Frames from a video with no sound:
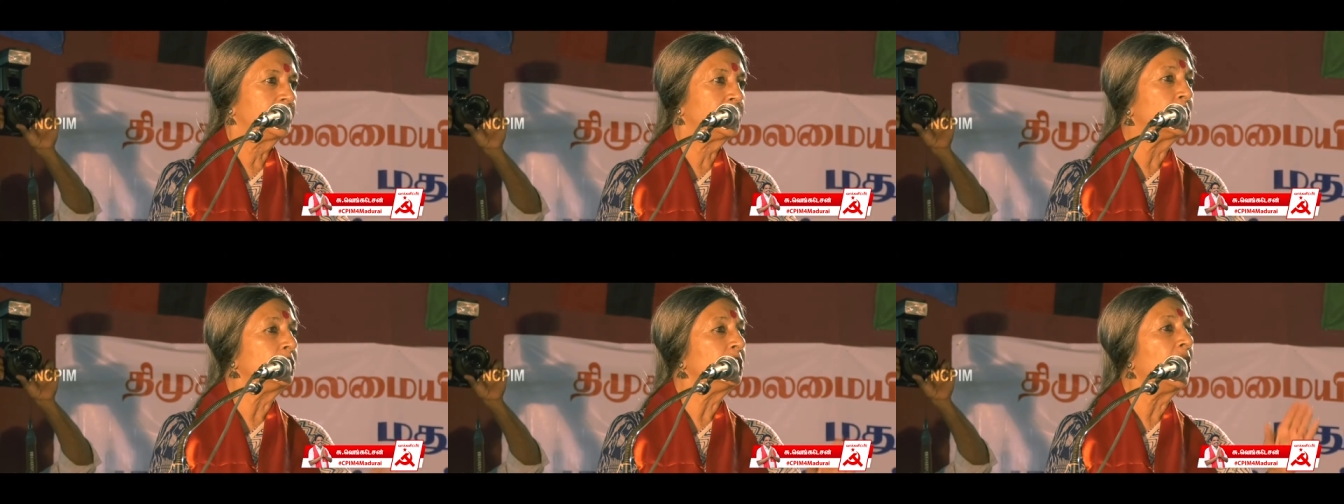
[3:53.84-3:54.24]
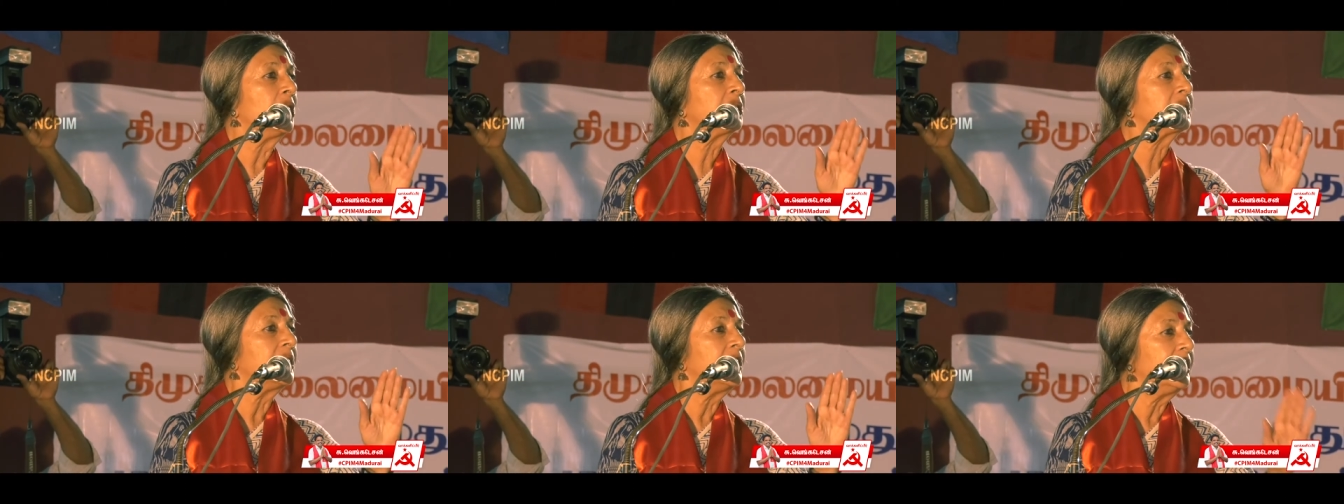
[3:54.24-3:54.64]
do
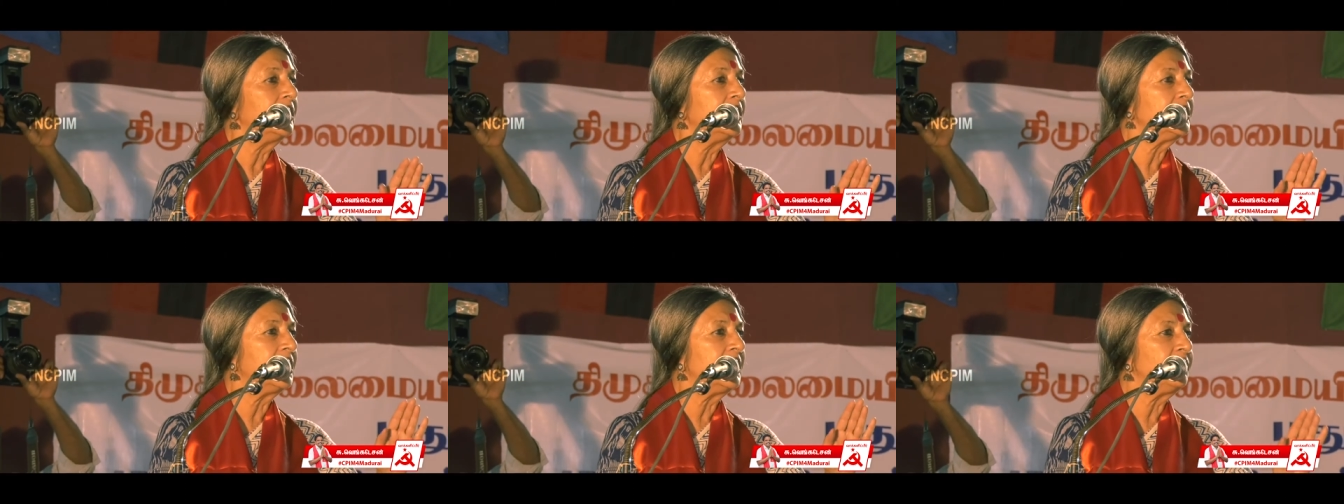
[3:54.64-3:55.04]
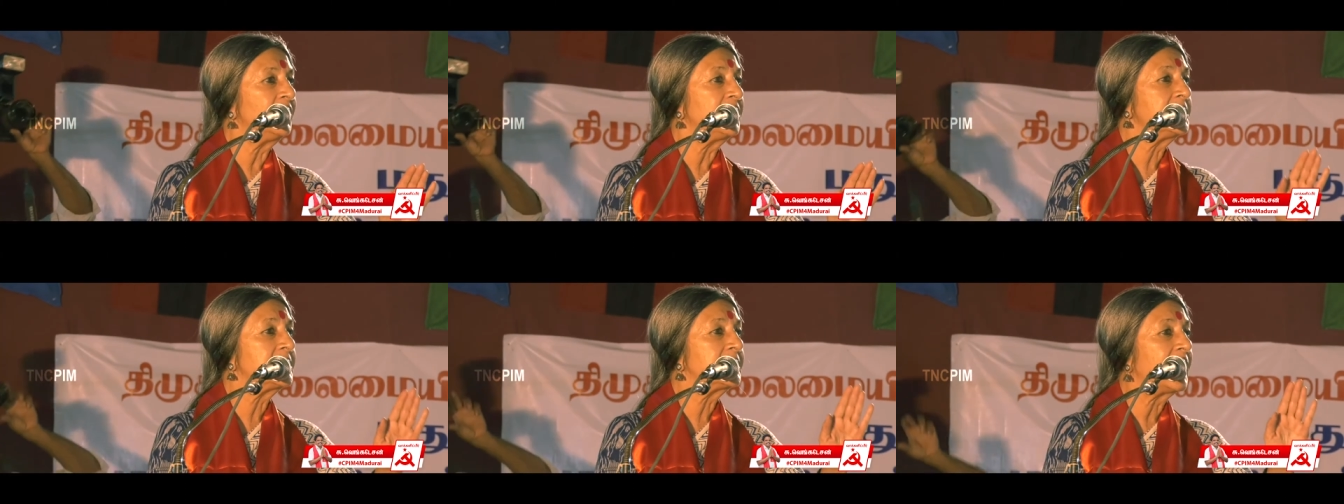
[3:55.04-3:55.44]
not earn
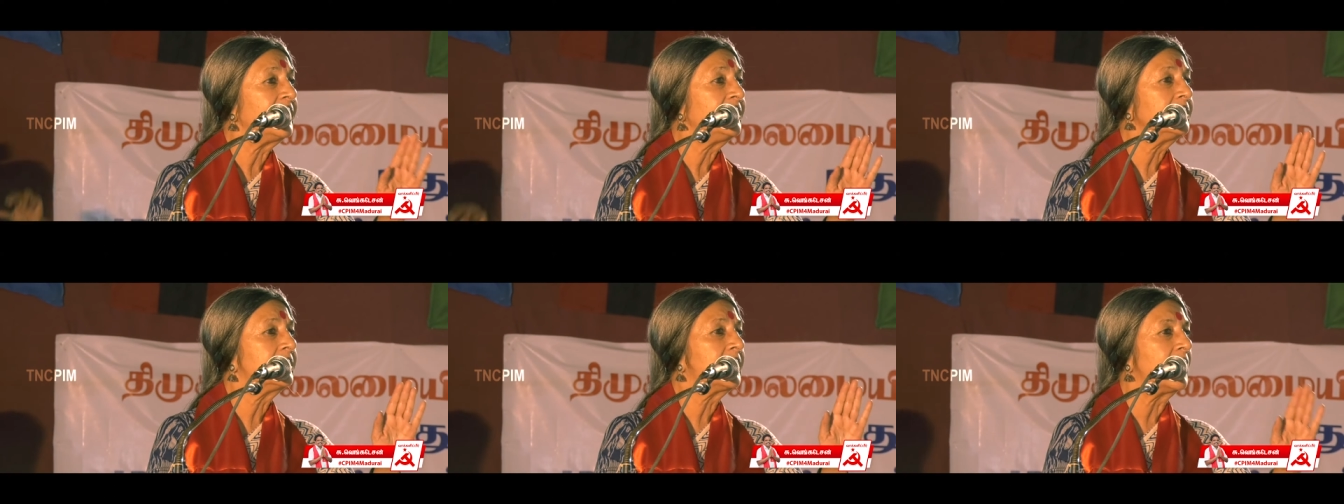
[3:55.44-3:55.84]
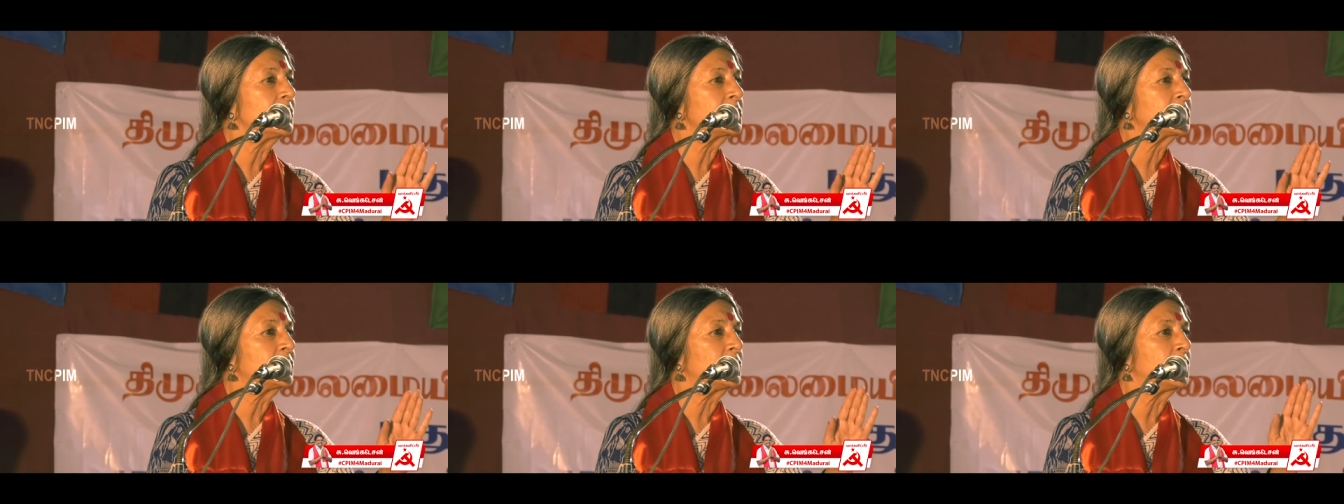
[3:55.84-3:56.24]
even ten
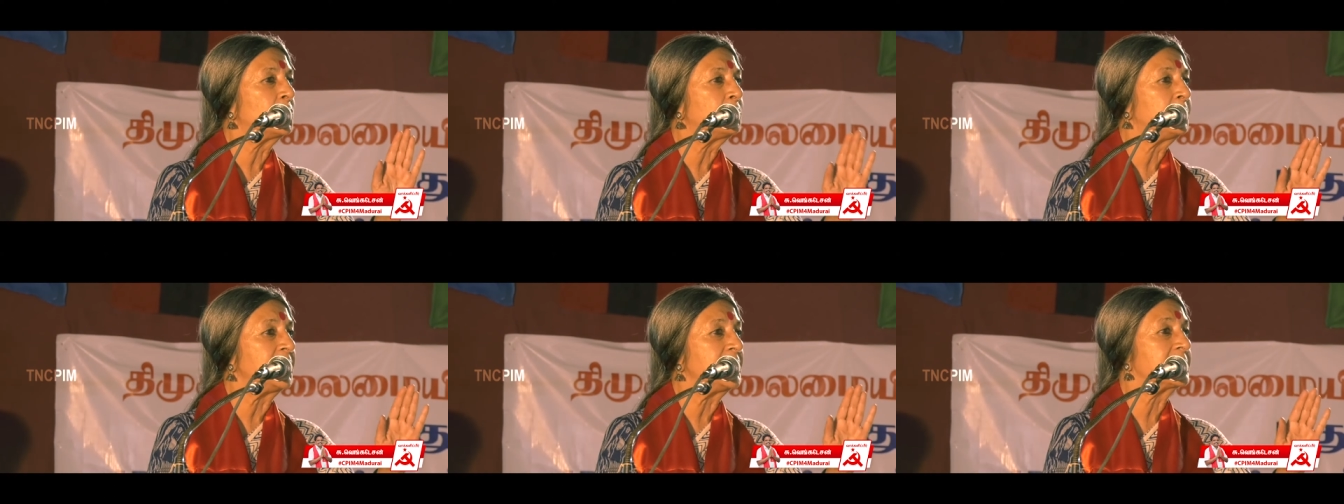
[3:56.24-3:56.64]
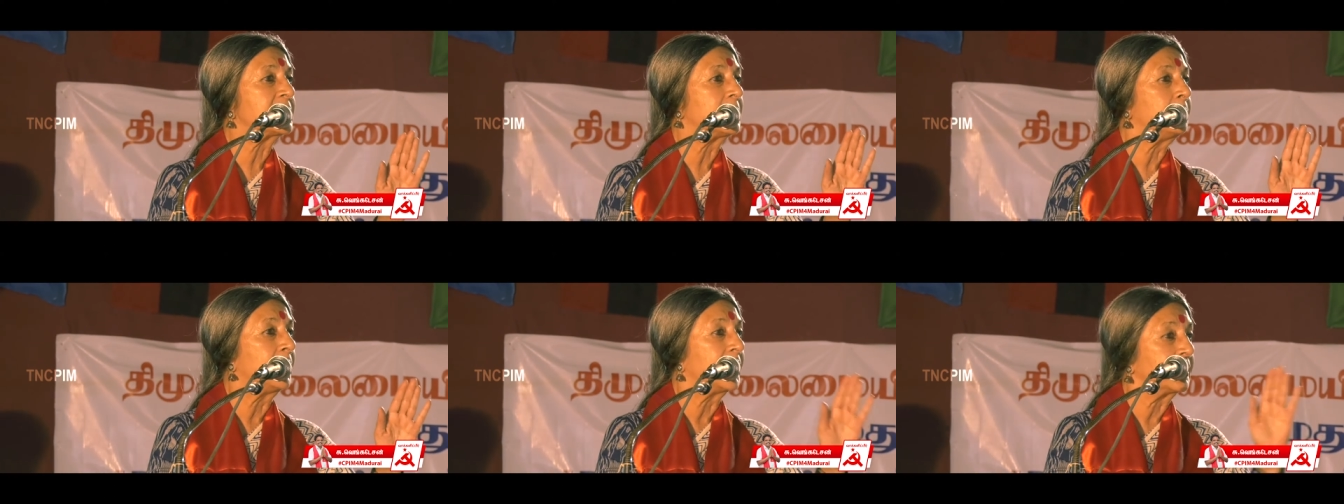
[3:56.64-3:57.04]
thousand
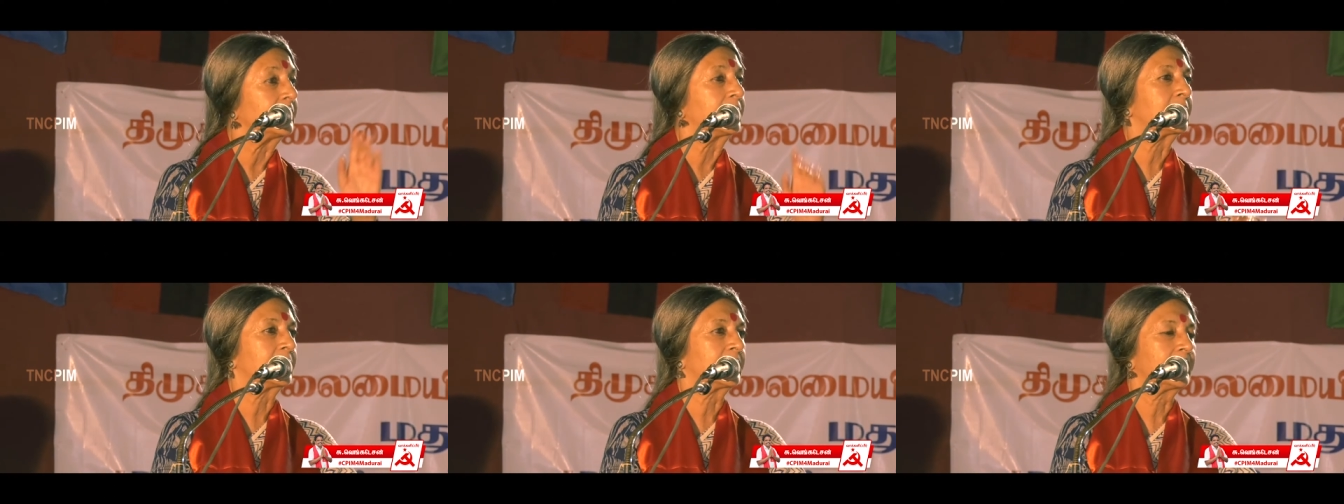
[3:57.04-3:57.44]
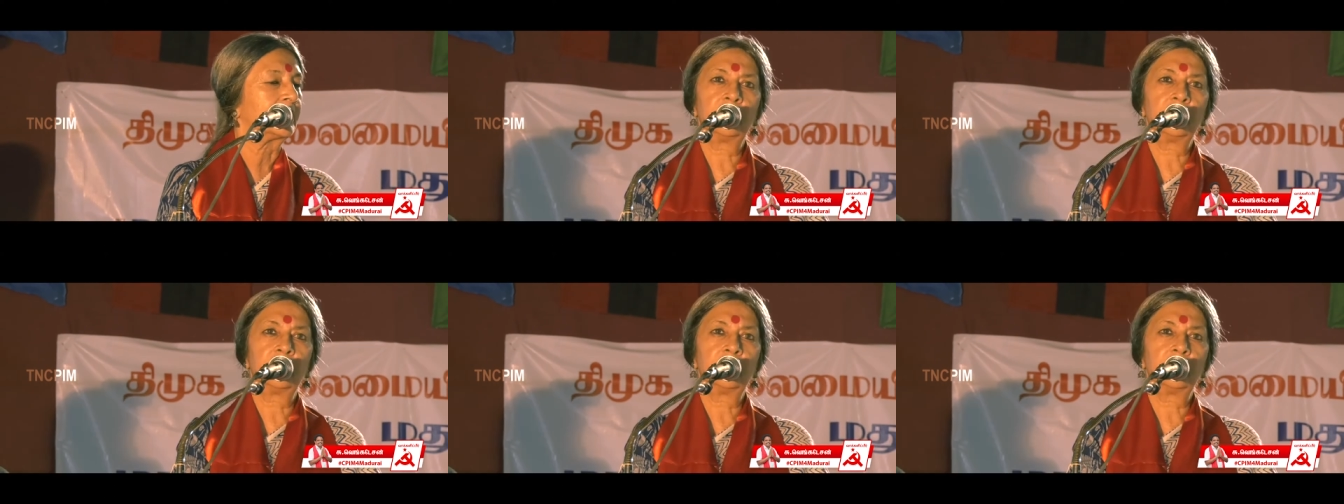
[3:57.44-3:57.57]
rupees a month.